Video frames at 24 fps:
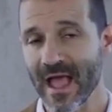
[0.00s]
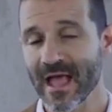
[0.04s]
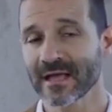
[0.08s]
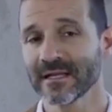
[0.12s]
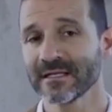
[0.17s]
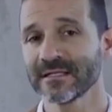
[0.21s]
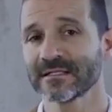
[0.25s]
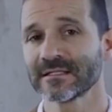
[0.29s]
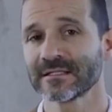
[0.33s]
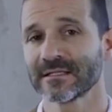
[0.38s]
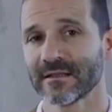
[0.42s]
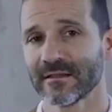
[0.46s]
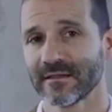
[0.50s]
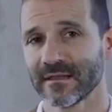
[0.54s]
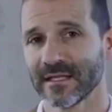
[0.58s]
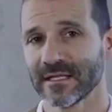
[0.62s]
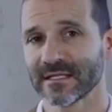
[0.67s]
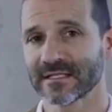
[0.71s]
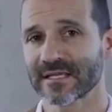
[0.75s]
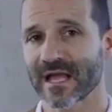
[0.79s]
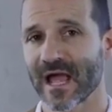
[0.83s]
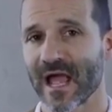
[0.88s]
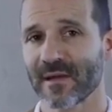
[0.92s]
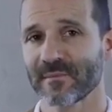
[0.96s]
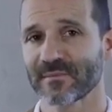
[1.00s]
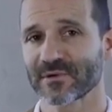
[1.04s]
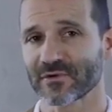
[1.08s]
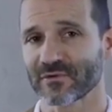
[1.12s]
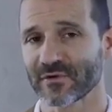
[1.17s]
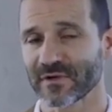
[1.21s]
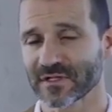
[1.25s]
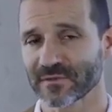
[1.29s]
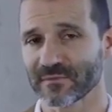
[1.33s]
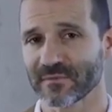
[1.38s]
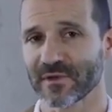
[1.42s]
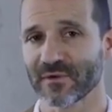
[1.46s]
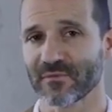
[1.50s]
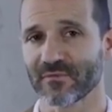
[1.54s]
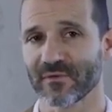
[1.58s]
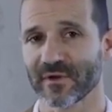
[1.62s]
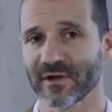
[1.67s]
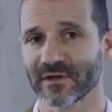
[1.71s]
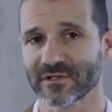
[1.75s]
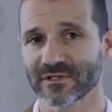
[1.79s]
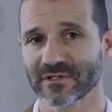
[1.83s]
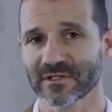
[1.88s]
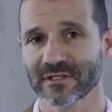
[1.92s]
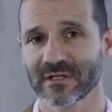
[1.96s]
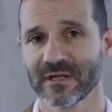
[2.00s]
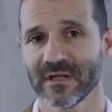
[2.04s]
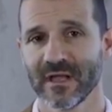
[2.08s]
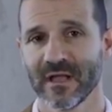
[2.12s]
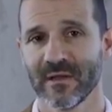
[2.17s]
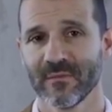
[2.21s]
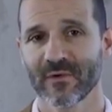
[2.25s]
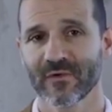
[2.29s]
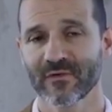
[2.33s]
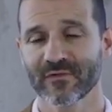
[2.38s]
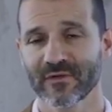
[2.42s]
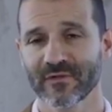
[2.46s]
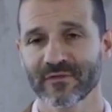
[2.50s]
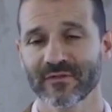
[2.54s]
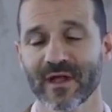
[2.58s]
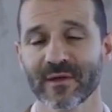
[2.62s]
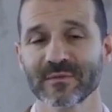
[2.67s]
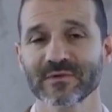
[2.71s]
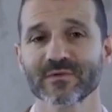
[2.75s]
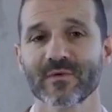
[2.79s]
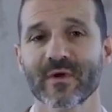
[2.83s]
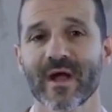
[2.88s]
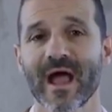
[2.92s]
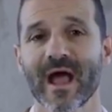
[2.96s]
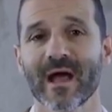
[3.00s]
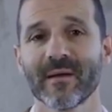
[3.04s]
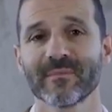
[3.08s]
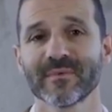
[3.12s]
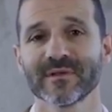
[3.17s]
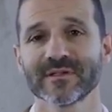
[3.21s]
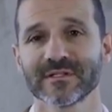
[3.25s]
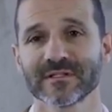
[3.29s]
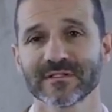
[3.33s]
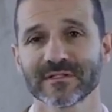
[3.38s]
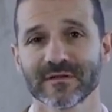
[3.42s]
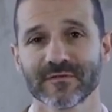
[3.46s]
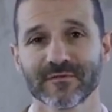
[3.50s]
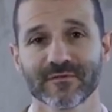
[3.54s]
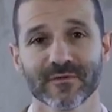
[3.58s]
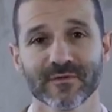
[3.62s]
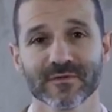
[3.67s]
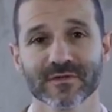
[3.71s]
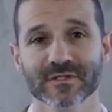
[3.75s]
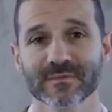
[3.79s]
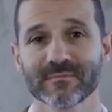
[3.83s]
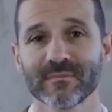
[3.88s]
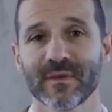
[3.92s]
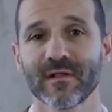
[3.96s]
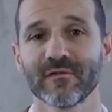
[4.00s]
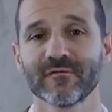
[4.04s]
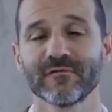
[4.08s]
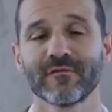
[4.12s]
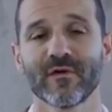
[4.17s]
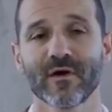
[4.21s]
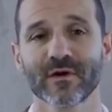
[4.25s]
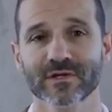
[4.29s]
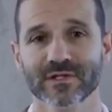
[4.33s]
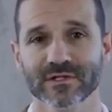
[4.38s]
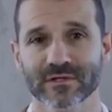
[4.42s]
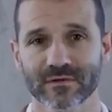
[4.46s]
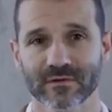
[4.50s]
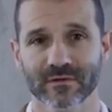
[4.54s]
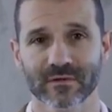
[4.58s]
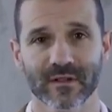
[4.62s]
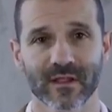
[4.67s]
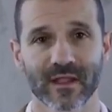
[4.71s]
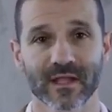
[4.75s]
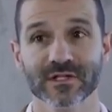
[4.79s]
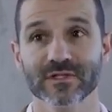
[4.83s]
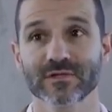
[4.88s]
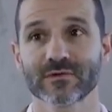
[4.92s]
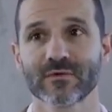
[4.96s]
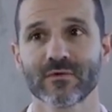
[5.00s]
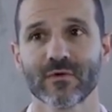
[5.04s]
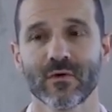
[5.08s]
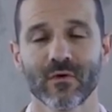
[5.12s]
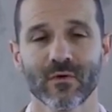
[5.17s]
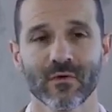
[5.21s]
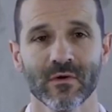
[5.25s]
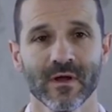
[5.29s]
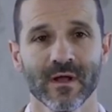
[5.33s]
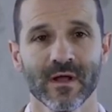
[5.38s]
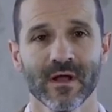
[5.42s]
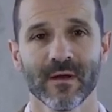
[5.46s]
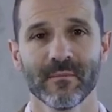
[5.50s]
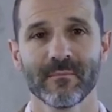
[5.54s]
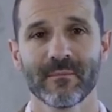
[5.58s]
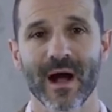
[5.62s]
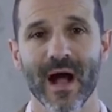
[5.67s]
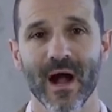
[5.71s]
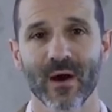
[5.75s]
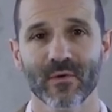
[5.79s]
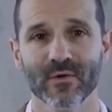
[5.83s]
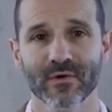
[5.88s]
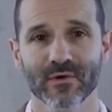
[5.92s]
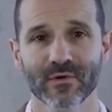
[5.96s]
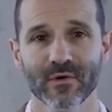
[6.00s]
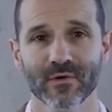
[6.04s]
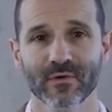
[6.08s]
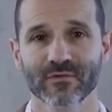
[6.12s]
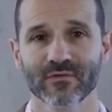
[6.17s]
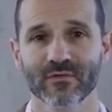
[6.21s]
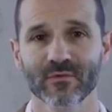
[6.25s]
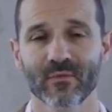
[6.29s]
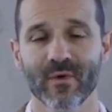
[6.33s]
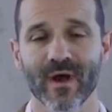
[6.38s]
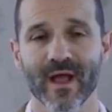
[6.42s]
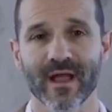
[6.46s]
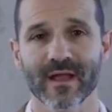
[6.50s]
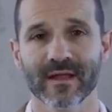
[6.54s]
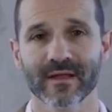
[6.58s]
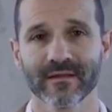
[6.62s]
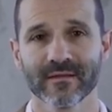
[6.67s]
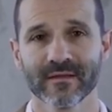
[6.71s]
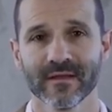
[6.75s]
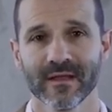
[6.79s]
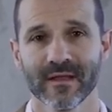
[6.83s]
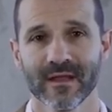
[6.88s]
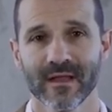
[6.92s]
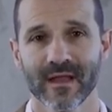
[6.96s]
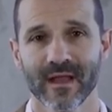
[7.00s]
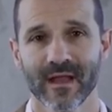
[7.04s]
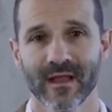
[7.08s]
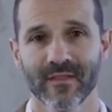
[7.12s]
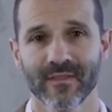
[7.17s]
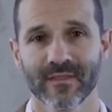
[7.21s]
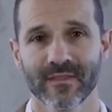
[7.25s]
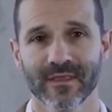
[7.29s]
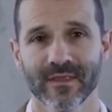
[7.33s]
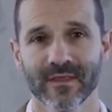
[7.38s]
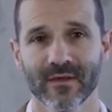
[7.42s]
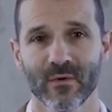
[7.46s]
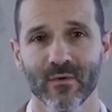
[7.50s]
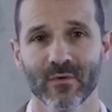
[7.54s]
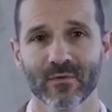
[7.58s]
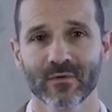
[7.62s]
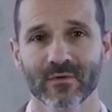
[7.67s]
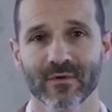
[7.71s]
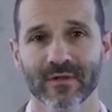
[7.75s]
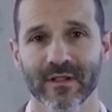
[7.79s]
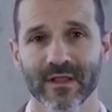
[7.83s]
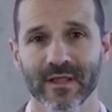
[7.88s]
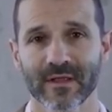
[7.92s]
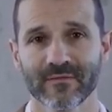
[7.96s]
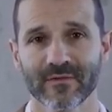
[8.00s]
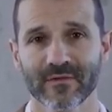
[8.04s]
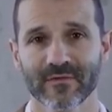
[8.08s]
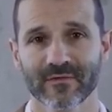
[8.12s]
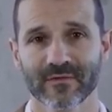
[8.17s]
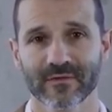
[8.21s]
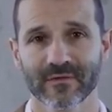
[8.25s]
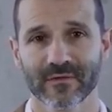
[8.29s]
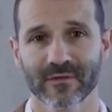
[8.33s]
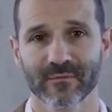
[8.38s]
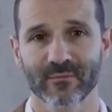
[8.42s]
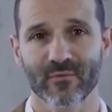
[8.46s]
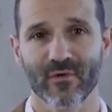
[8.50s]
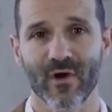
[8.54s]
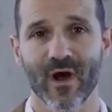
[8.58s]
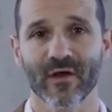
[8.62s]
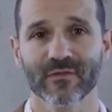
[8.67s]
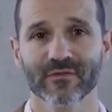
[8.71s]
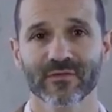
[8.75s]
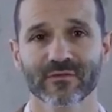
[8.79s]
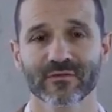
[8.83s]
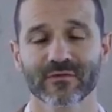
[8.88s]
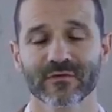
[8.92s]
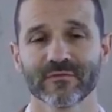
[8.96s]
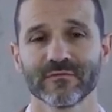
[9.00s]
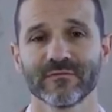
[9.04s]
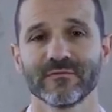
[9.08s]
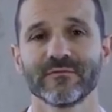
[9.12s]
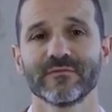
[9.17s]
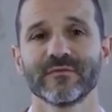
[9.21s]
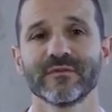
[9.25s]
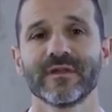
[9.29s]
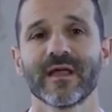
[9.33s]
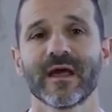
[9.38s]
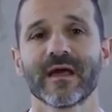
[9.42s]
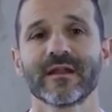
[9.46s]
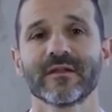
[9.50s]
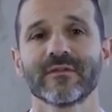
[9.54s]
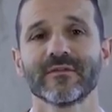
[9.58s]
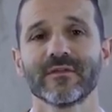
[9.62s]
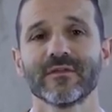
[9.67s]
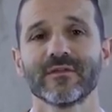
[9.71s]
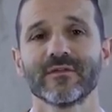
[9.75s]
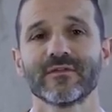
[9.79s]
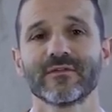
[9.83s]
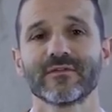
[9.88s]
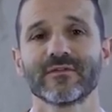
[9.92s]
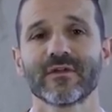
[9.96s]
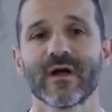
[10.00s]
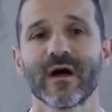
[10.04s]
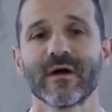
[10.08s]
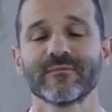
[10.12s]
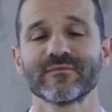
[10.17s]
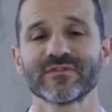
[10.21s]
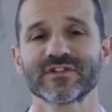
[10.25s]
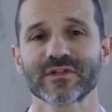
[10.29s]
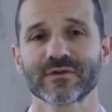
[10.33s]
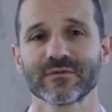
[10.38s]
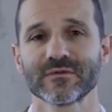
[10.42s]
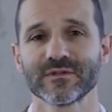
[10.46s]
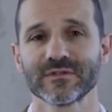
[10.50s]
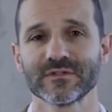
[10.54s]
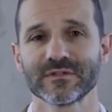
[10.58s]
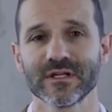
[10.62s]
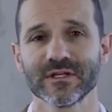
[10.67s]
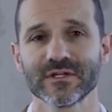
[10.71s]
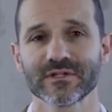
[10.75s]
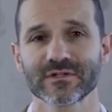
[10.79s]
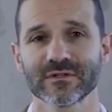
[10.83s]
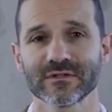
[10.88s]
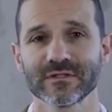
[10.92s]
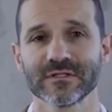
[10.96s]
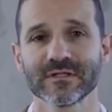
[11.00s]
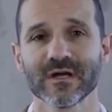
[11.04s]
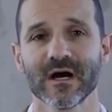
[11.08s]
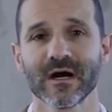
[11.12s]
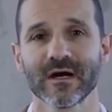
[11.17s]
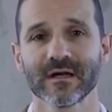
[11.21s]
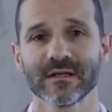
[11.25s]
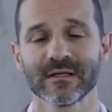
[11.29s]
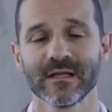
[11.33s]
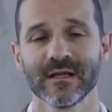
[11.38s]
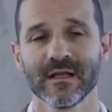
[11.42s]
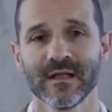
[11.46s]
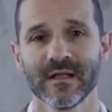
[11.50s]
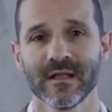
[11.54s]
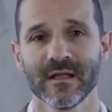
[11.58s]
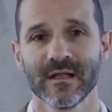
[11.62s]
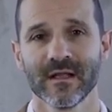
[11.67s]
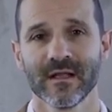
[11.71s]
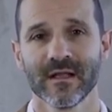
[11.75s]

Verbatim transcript: and the temperature, has been reached. Because sometimes what happens is if there's a malfunction or electrical power goes away and the autoclave is in the process of getting this um, sterilization done